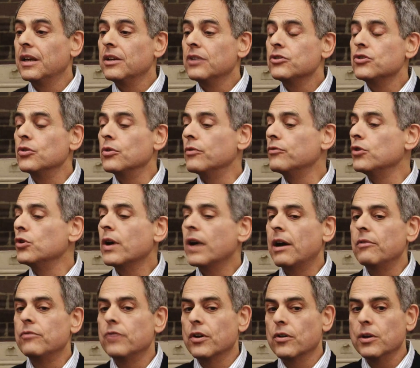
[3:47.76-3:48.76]
So if you
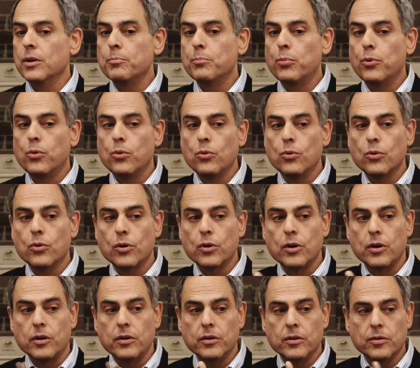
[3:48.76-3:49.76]
have very
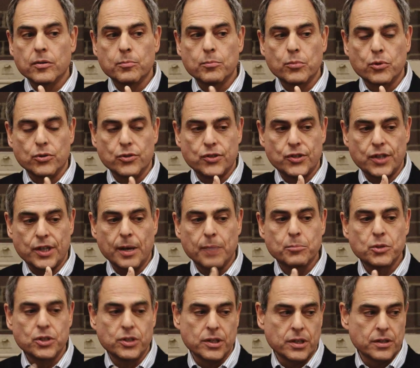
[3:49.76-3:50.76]
poor
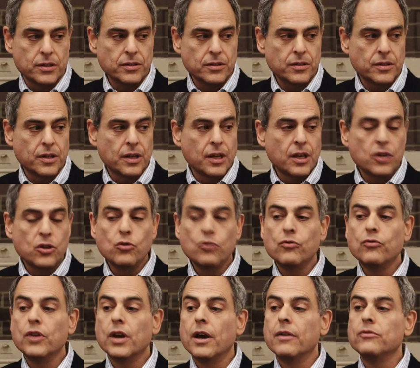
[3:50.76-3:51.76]
perception,
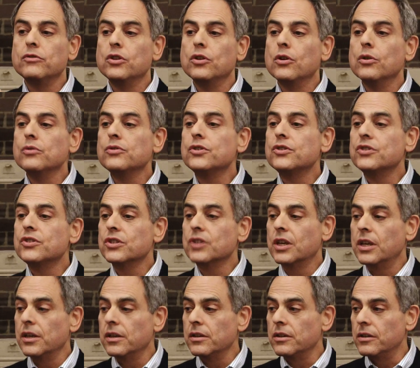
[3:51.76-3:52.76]
if you have no
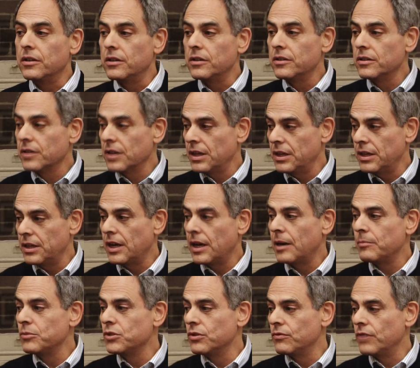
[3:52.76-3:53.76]
skill in
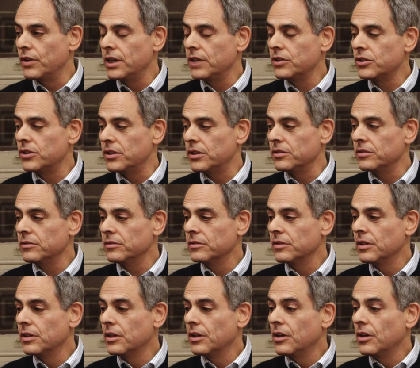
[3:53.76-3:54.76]
observation,
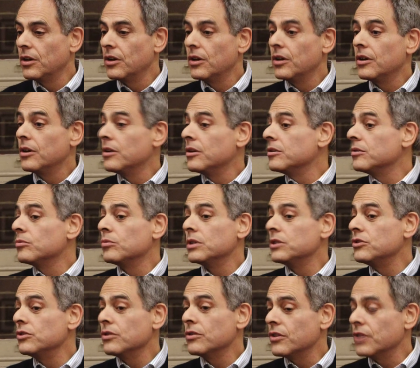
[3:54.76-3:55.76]
what
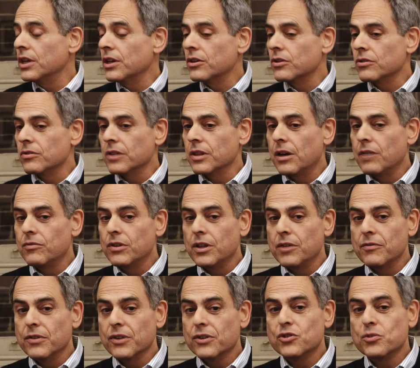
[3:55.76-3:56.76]
do you think your level
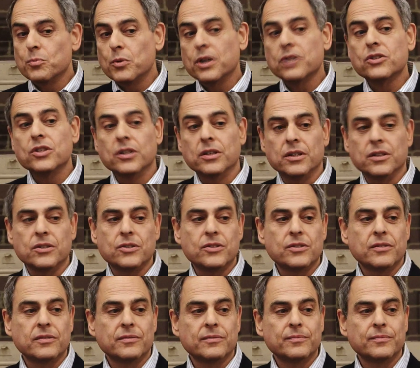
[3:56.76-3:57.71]
of expression is?